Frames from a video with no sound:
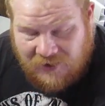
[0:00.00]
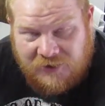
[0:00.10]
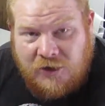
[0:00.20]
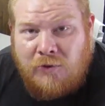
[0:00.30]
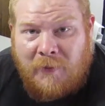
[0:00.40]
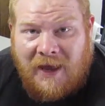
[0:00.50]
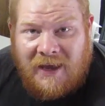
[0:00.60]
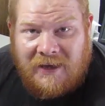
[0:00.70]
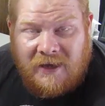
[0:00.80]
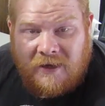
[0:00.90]
they're too
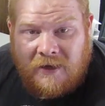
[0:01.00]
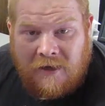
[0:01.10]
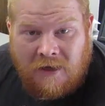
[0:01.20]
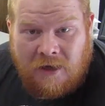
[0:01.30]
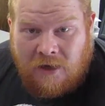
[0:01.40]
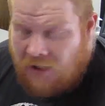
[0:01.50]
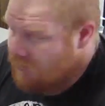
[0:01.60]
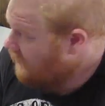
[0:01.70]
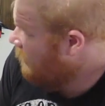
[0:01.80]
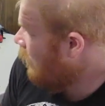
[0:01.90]
big
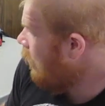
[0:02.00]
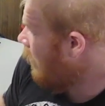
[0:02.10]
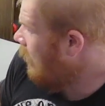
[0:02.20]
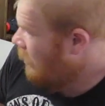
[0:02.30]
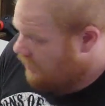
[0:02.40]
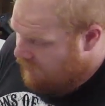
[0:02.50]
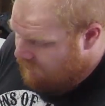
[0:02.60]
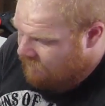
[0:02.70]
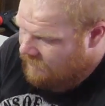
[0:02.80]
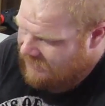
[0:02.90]
for
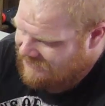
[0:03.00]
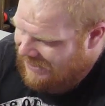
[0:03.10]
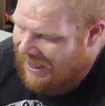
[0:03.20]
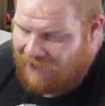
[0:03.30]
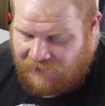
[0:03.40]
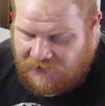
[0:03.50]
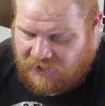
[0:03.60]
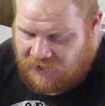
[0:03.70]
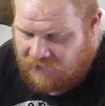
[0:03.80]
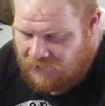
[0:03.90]
this 1/2
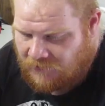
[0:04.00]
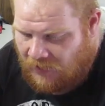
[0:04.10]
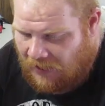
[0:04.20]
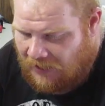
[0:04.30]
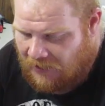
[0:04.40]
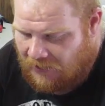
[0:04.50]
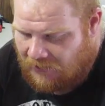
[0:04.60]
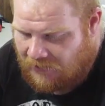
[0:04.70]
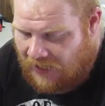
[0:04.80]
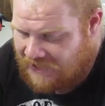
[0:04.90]
inch
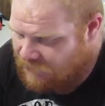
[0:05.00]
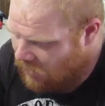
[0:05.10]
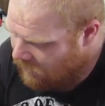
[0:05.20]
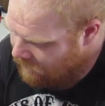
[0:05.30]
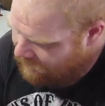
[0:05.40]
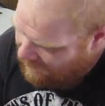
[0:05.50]
kite spar.